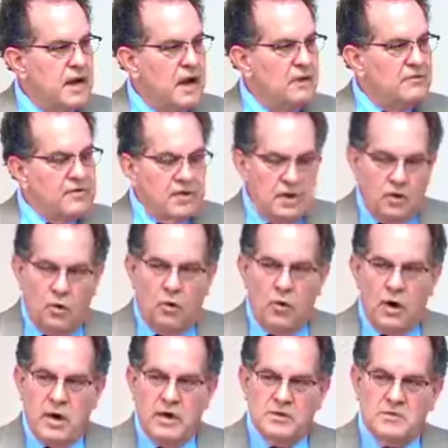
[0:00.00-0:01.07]
However, the
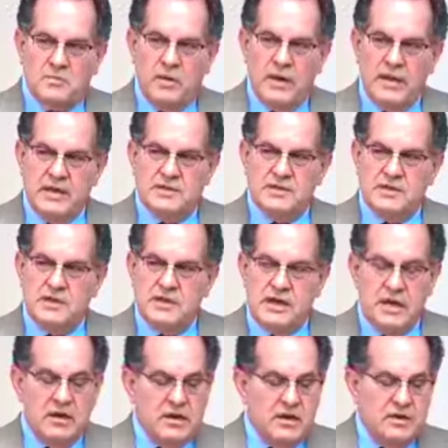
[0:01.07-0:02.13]
Lord is pleased to
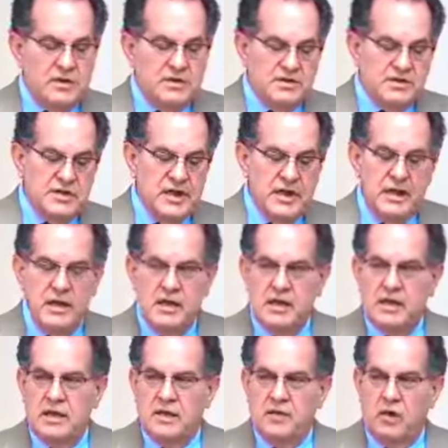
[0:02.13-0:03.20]
deal, and you can see
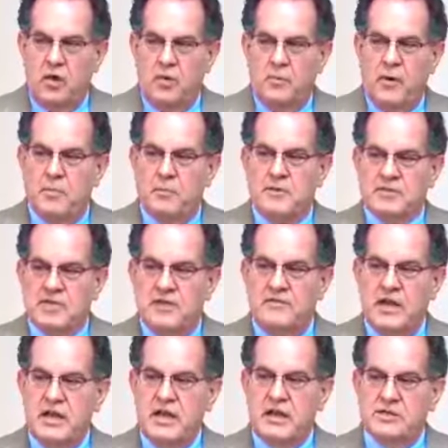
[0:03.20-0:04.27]
the whole purpose of
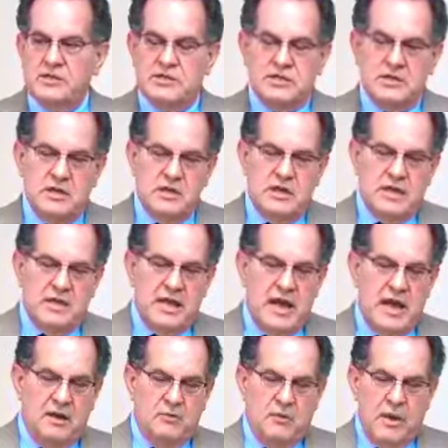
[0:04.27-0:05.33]
it is
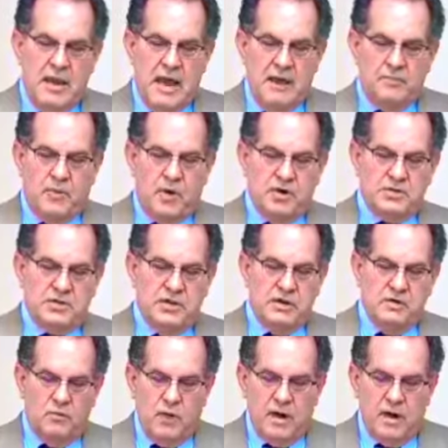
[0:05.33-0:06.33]
that when that person,